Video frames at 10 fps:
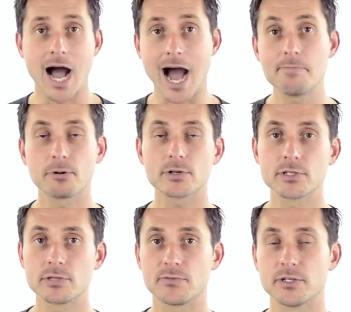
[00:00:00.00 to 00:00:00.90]
I
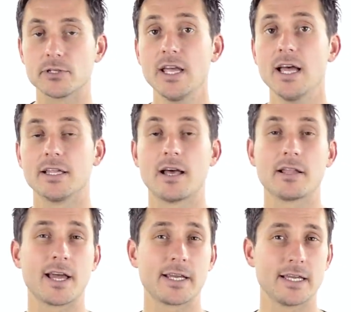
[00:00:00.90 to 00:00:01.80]
personally feel that
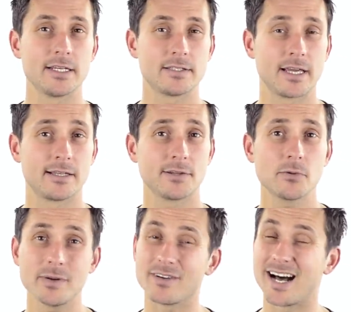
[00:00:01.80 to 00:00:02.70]
like it is a little
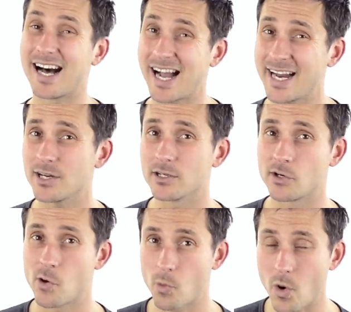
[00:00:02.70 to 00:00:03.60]
bit of a higher
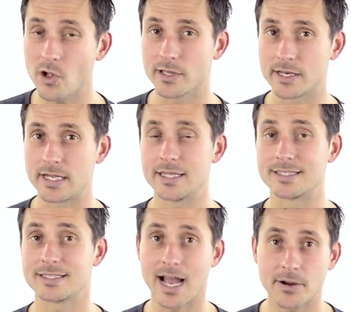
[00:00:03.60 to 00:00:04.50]
quality. The
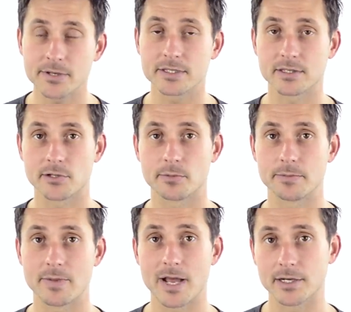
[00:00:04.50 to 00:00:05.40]
sound is a little
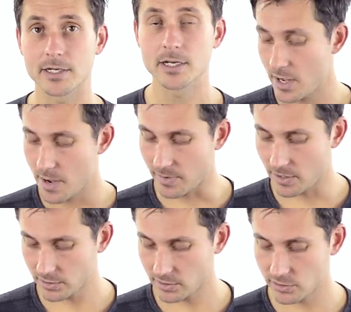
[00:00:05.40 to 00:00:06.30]
bit better, but it
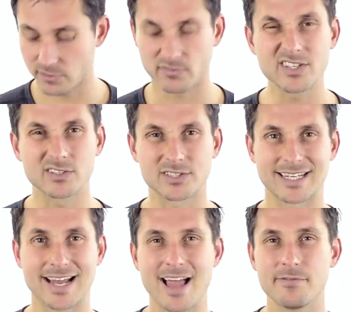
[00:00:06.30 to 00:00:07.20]
also just feels like
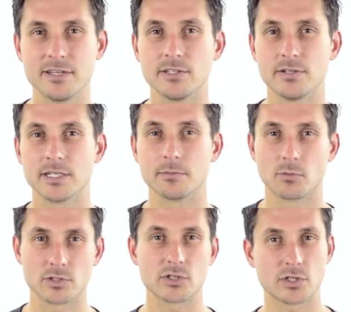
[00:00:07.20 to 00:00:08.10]
a heavy duty or
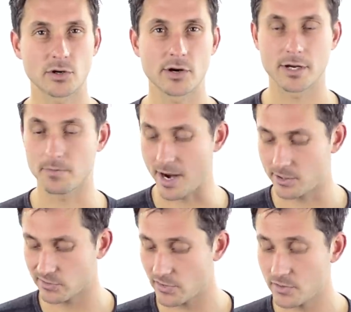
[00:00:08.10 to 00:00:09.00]
more sturdier
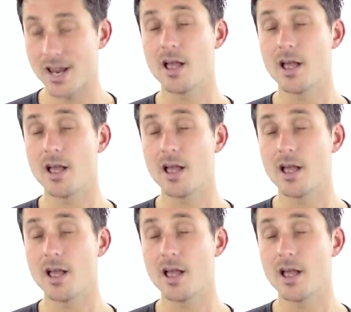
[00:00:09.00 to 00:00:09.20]
microphone.